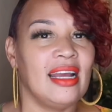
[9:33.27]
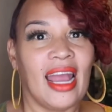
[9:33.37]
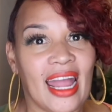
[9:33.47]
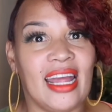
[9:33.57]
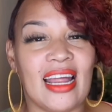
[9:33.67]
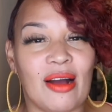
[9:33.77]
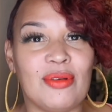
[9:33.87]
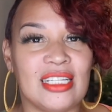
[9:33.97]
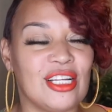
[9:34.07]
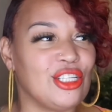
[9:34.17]
And I
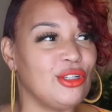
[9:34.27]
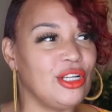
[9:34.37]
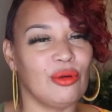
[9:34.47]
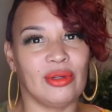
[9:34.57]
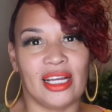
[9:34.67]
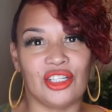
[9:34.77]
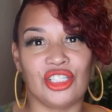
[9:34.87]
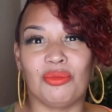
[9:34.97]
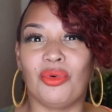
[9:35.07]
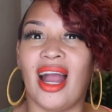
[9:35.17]
was in a 2-year
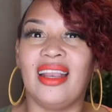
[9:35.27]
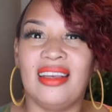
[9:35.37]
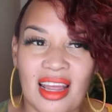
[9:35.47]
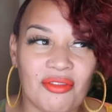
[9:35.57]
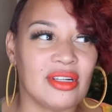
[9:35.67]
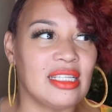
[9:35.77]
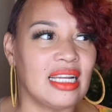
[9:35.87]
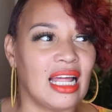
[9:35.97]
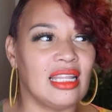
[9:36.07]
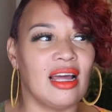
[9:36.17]
relationship where I never said
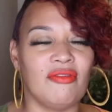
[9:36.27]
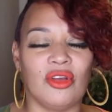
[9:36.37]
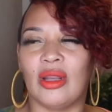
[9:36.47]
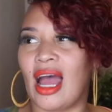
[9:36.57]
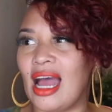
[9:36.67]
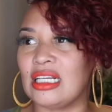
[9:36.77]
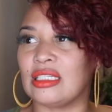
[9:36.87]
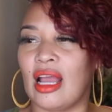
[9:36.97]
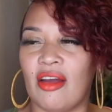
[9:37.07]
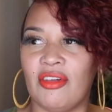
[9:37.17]
I love you. And I just,
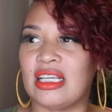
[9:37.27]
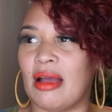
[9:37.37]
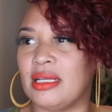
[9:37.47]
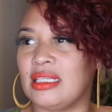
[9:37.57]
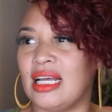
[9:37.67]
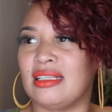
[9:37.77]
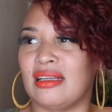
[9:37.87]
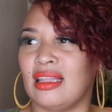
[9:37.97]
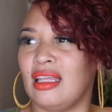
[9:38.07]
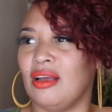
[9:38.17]
every time he says it,
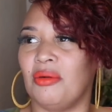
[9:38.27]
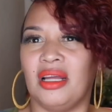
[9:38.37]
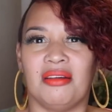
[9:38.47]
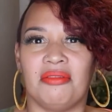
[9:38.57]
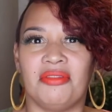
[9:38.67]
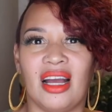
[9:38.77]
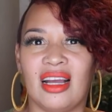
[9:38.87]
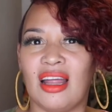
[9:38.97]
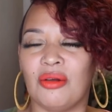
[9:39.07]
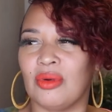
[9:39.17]
I think, what the fuck
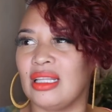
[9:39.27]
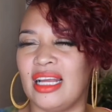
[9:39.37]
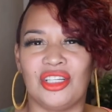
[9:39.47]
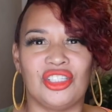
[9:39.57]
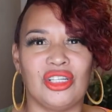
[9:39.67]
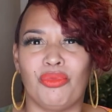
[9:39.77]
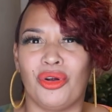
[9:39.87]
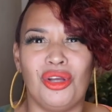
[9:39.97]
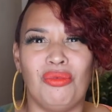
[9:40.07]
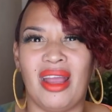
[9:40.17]
kind of relationship were
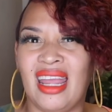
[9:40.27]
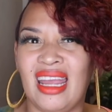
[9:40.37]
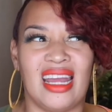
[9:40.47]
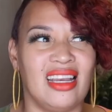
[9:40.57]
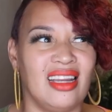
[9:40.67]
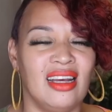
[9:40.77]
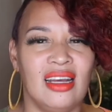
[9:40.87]
you in?